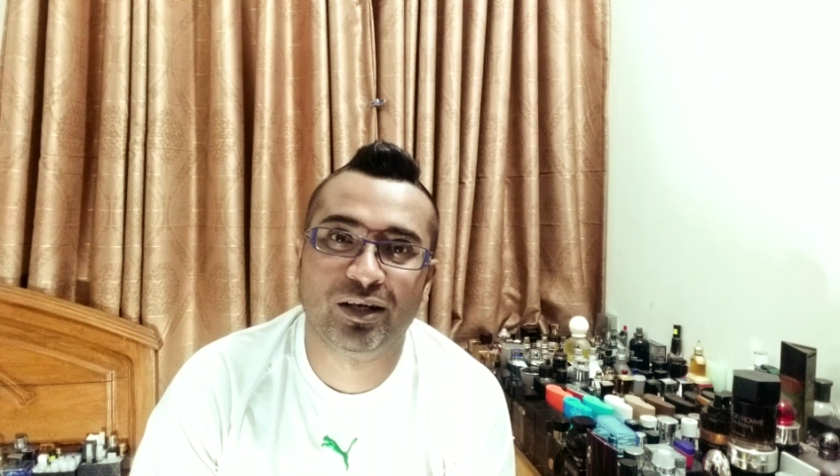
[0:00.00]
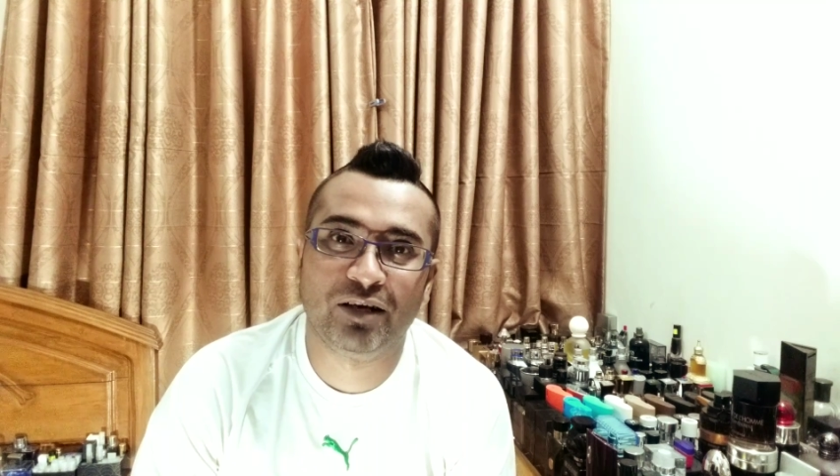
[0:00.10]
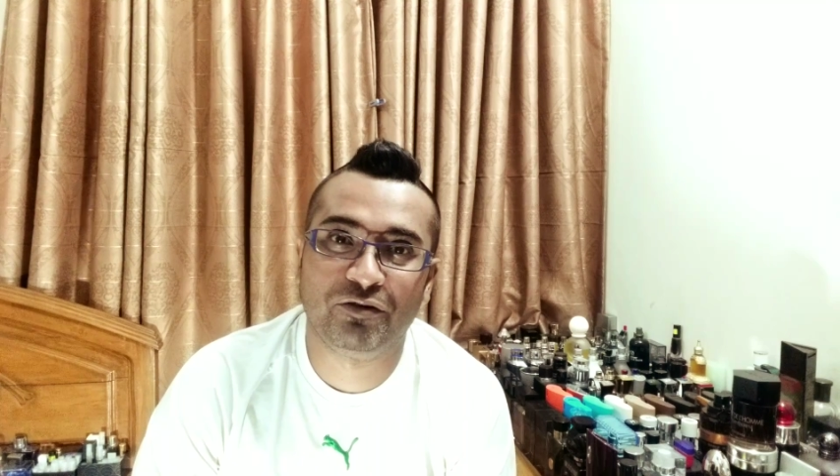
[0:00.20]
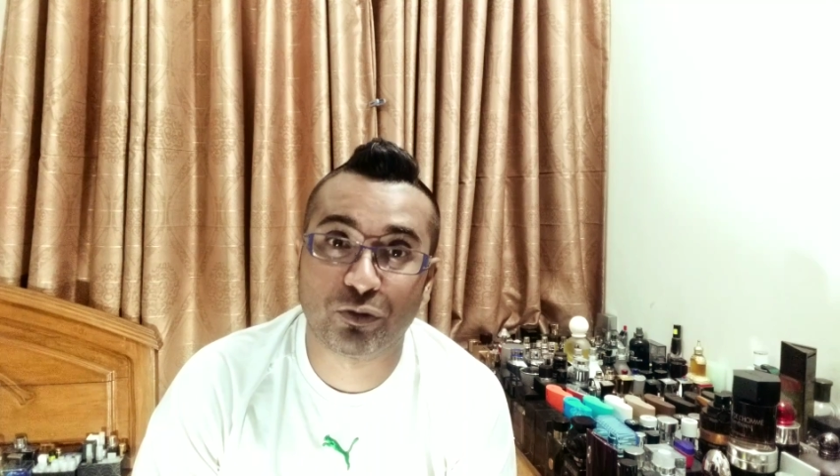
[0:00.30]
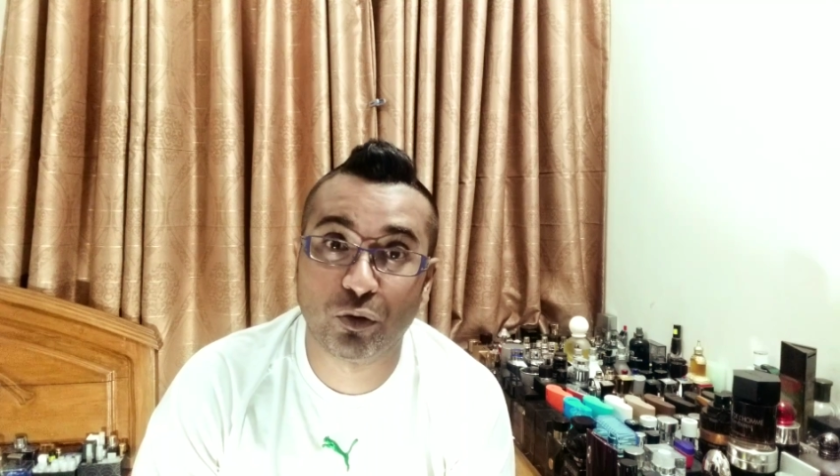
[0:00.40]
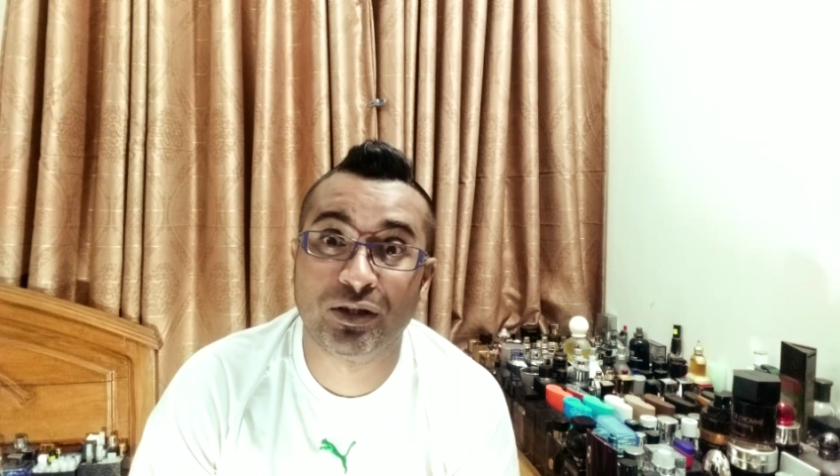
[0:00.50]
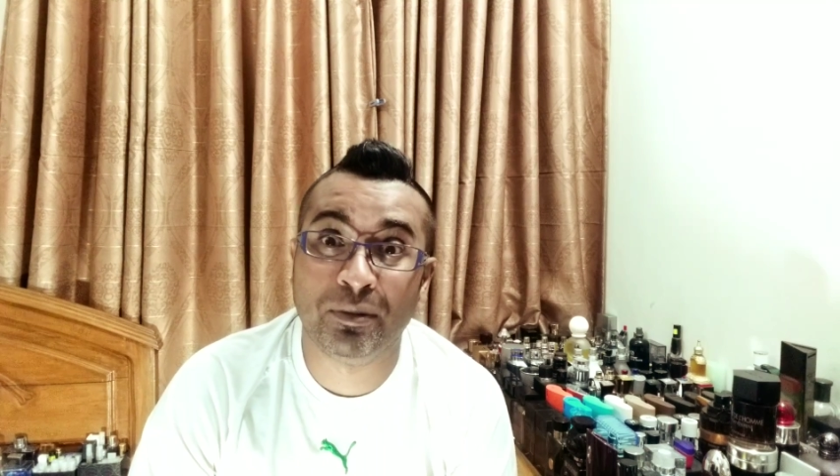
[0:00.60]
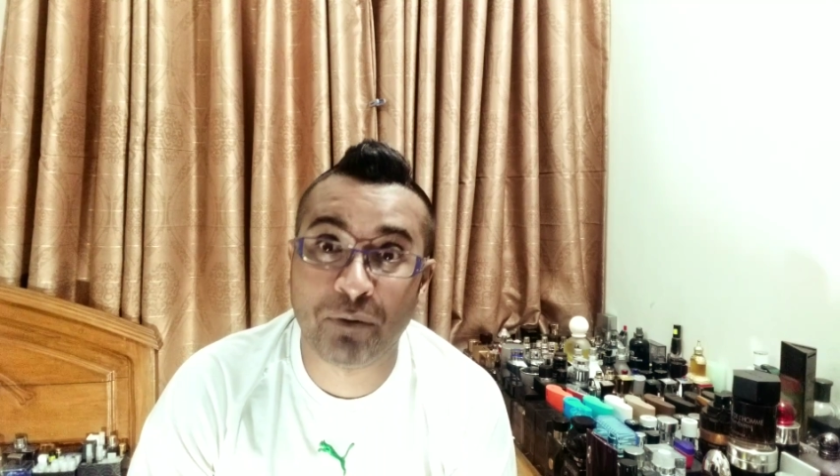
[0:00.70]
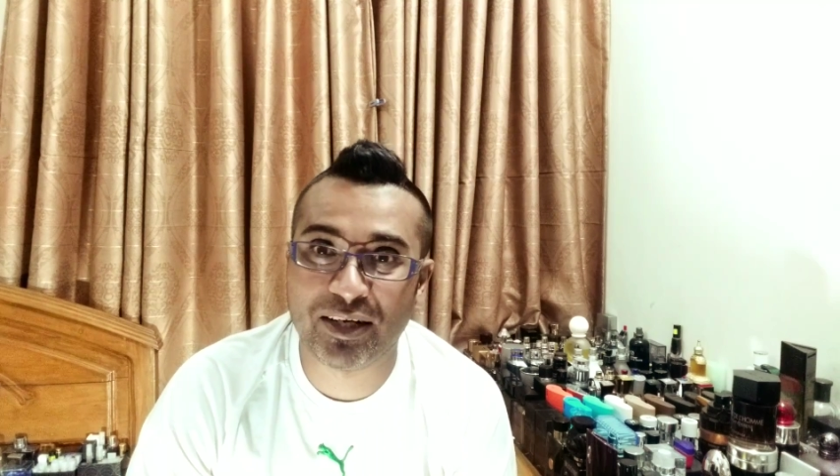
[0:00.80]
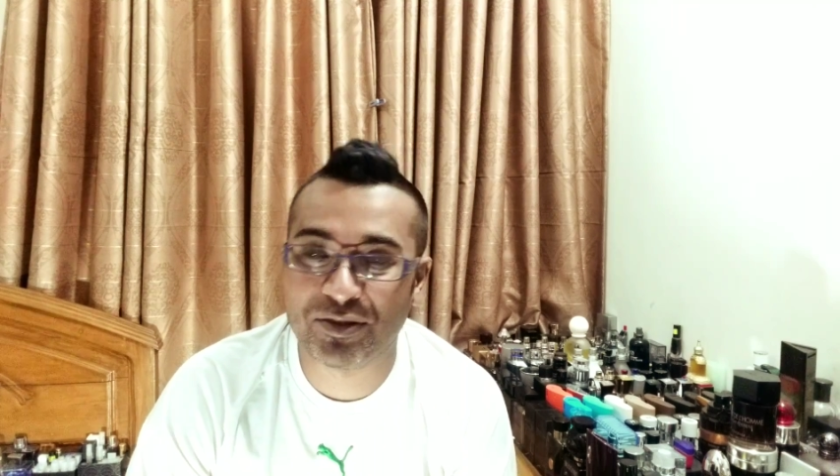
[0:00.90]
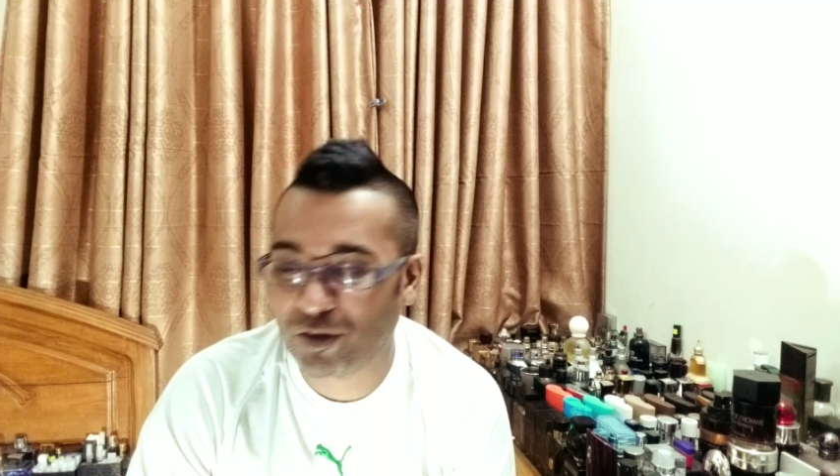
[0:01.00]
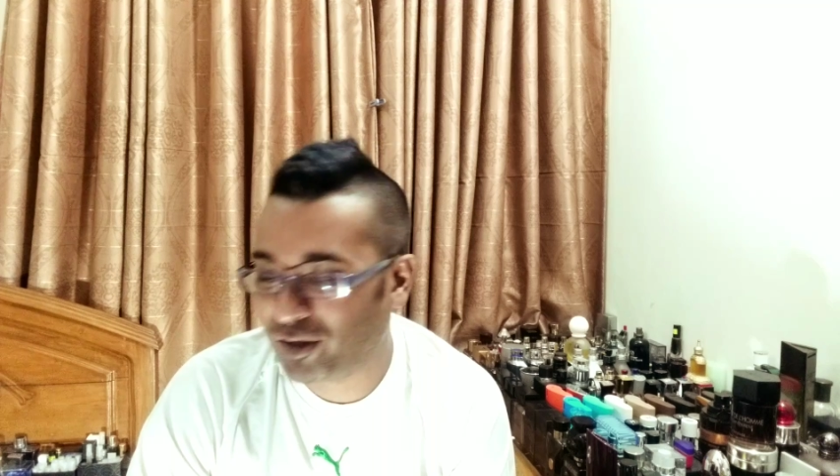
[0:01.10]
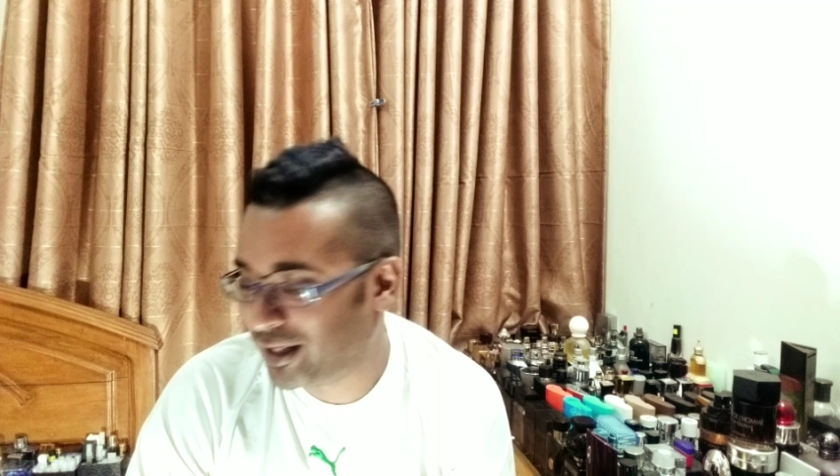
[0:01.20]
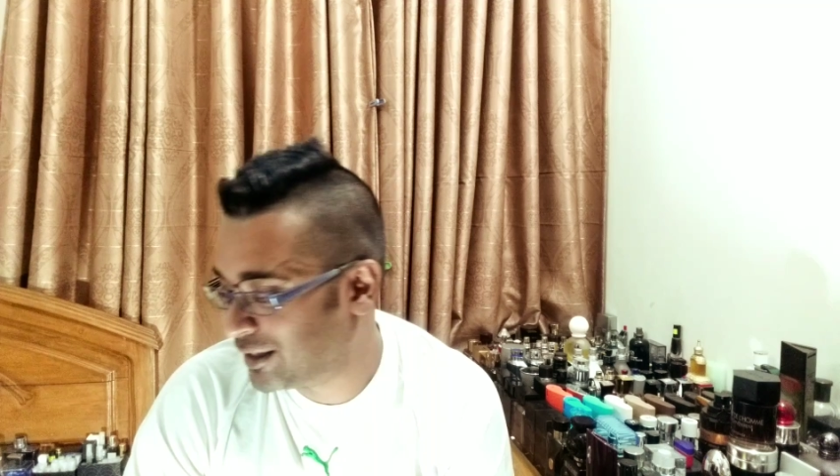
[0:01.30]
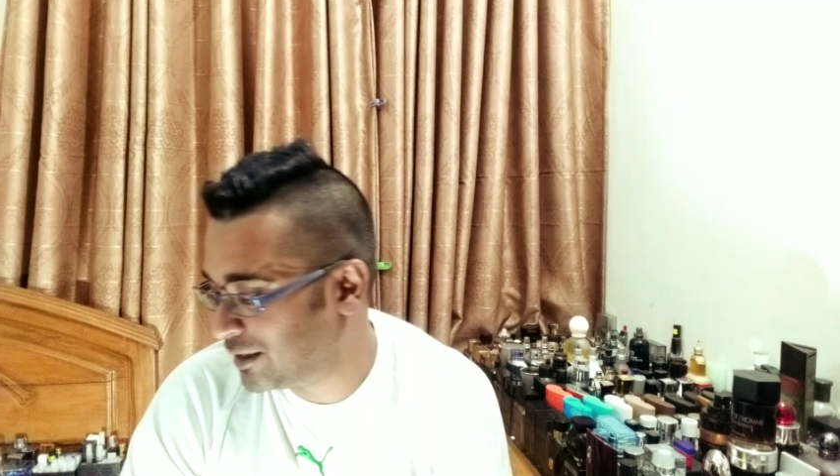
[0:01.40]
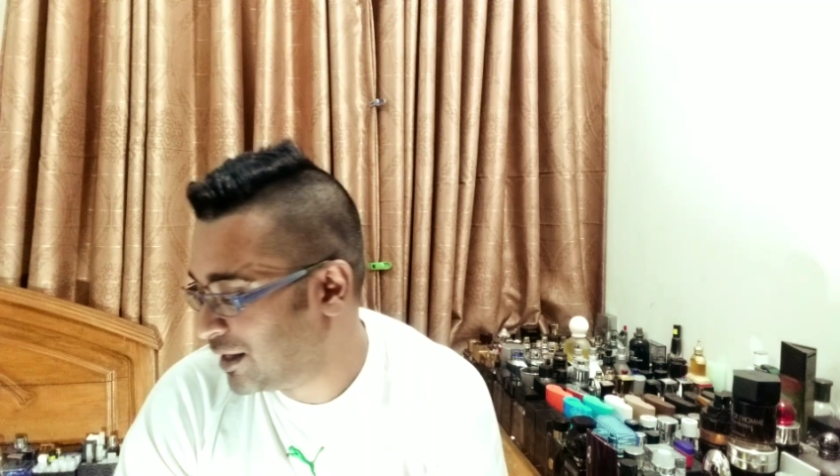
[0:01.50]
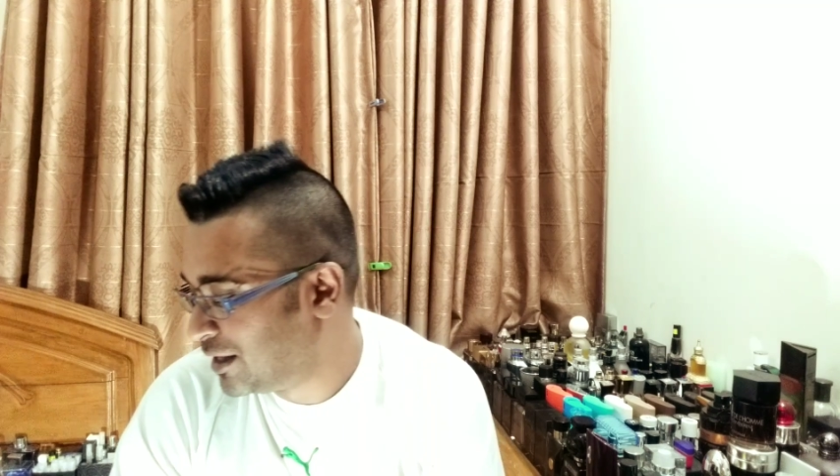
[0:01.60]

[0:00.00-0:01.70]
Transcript: if it's worth the money, sorry rather.